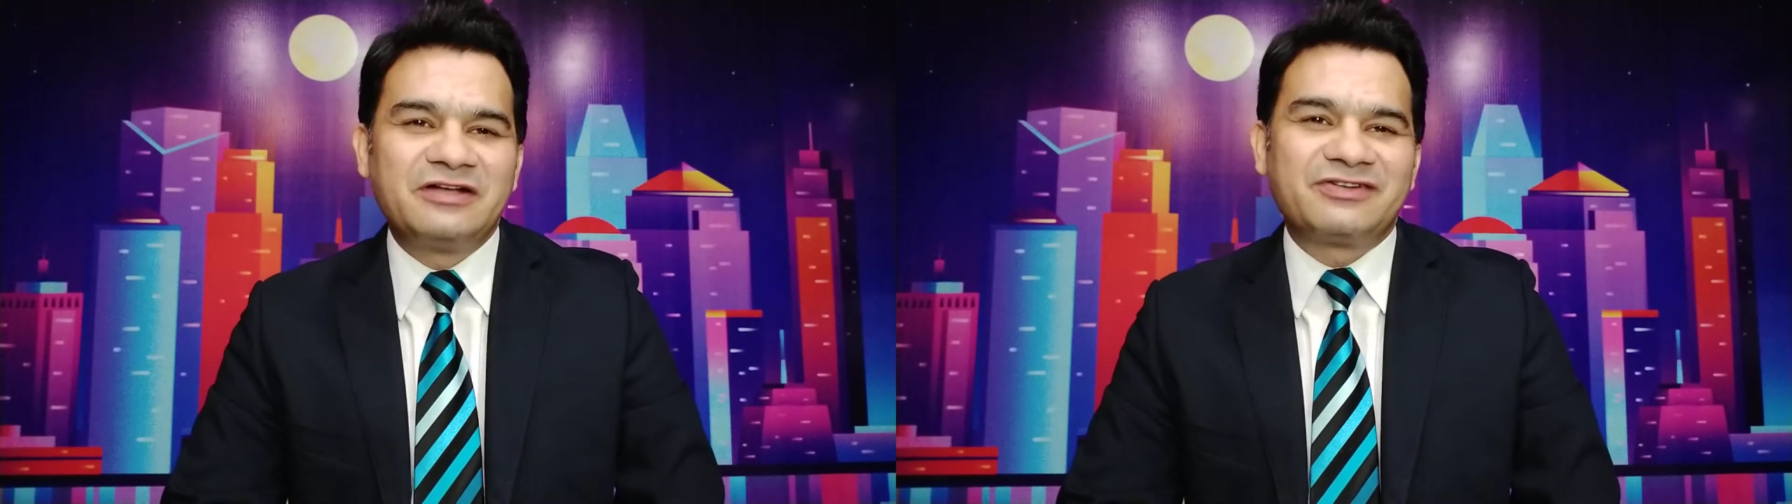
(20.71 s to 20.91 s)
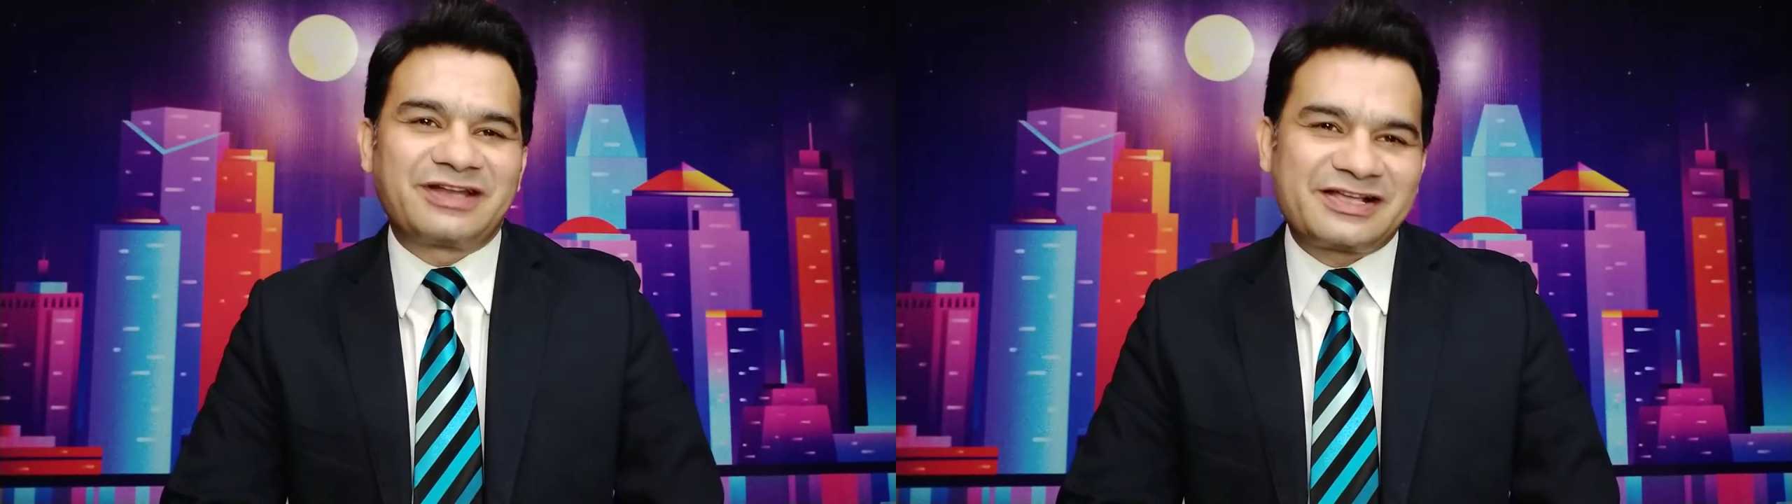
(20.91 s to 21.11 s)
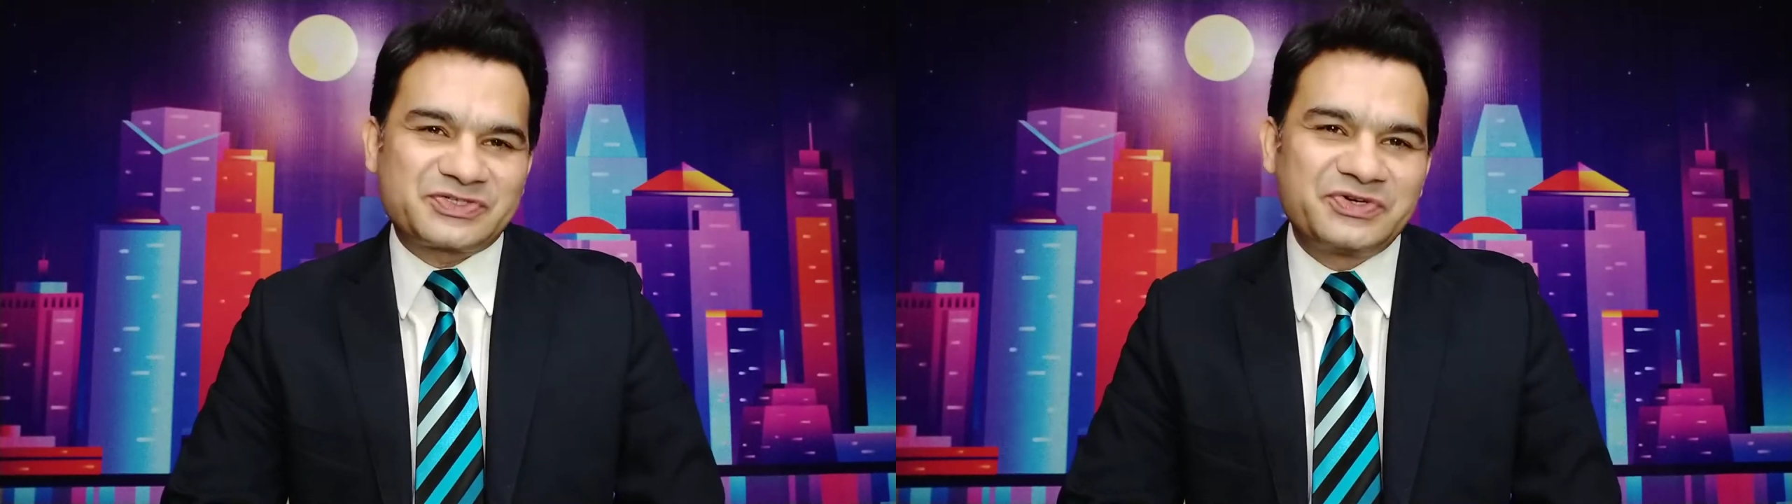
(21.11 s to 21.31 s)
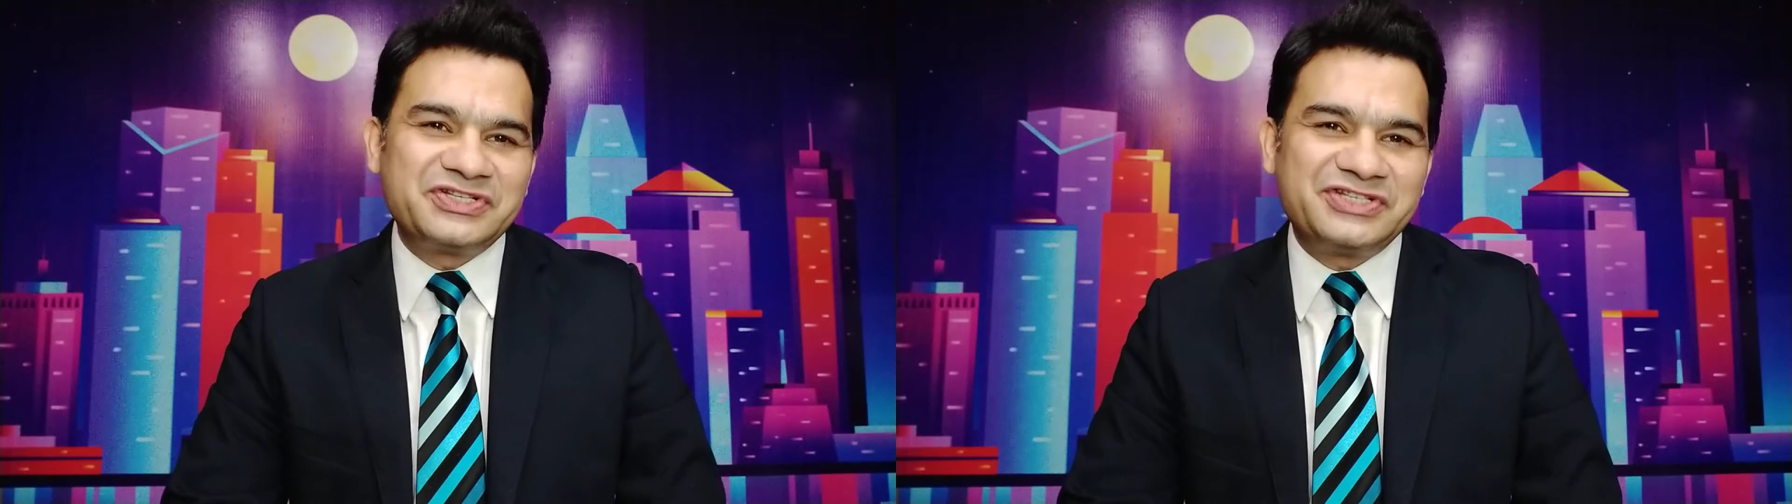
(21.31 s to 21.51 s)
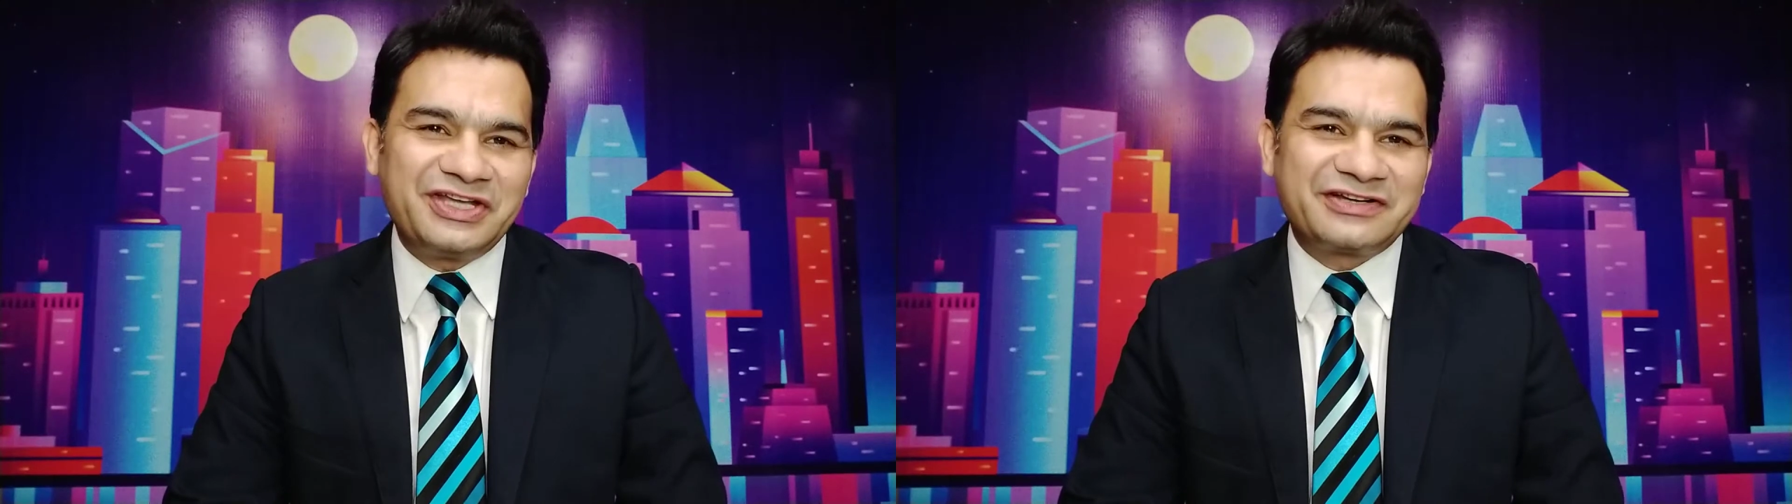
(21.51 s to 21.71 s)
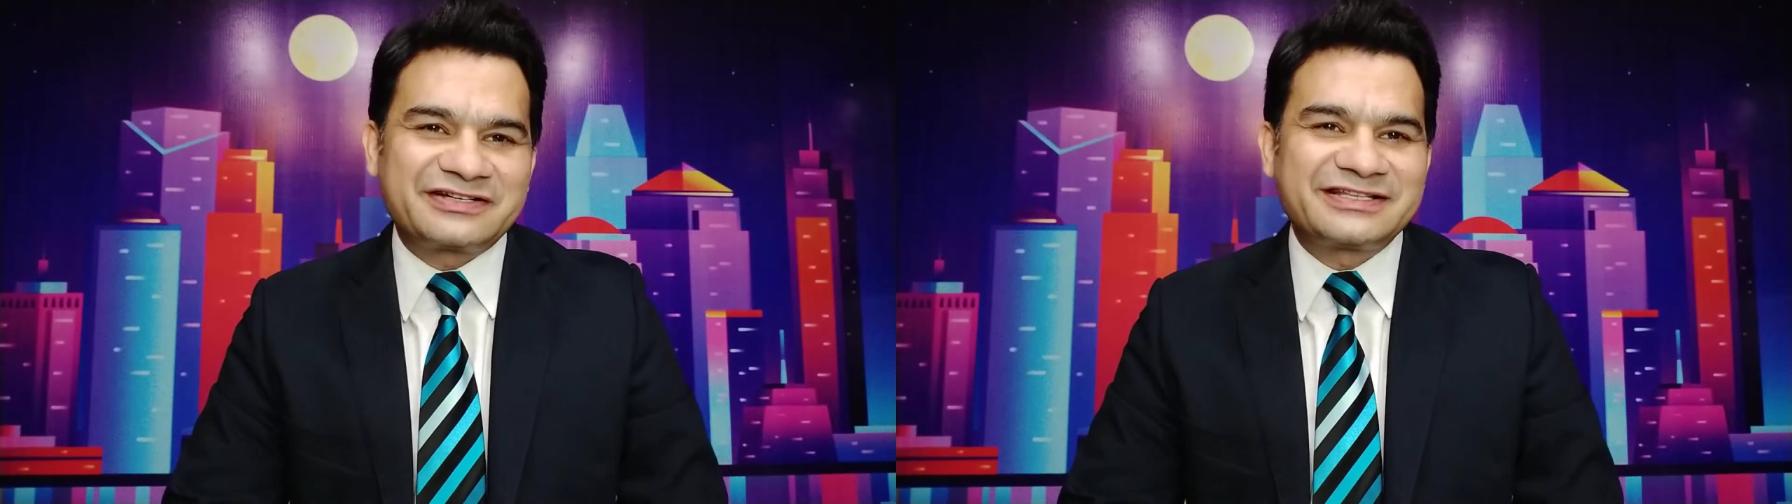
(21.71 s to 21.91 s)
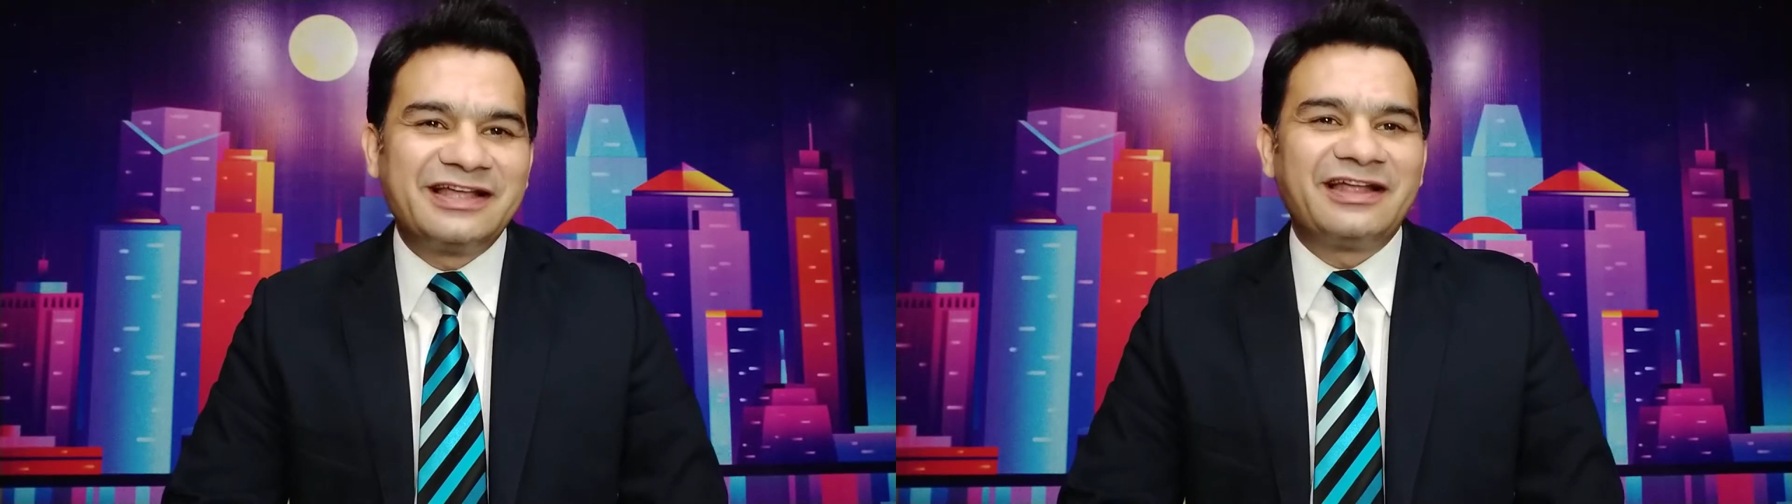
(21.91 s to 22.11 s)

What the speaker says: for the last 20 years